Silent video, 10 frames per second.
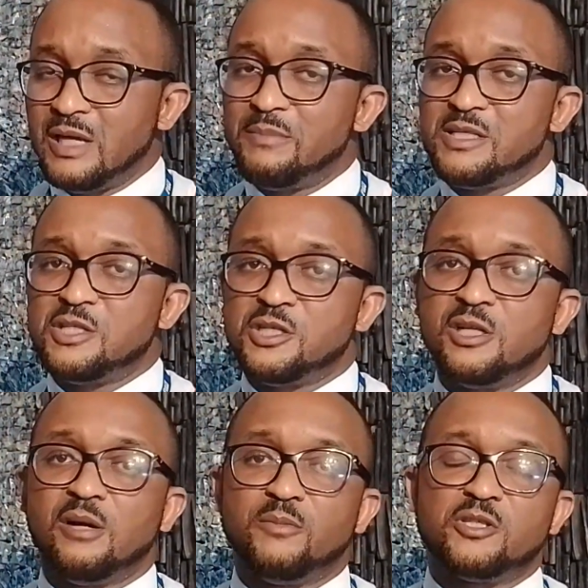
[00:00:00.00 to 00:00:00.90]
Yemisi
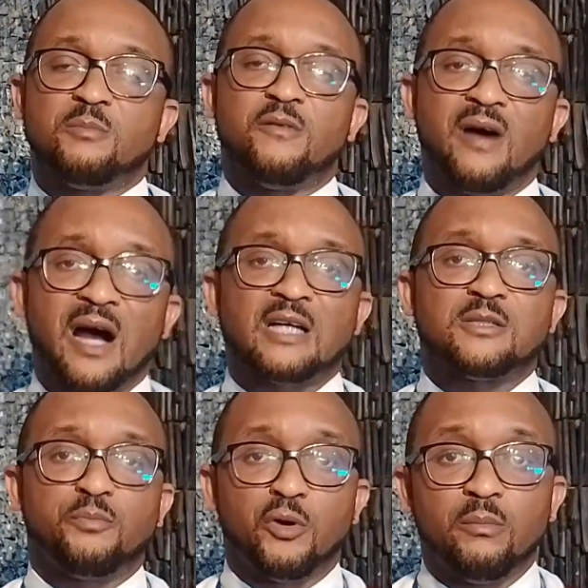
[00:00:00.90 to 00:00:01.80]
Shyllon Museum of
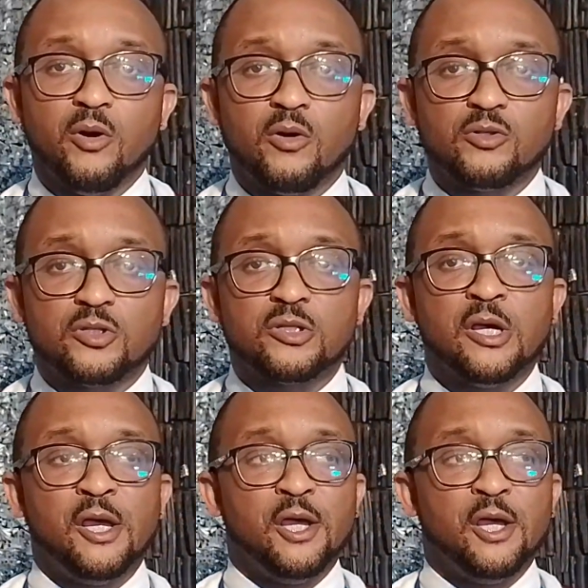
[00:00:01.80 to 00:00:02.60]
Art promotes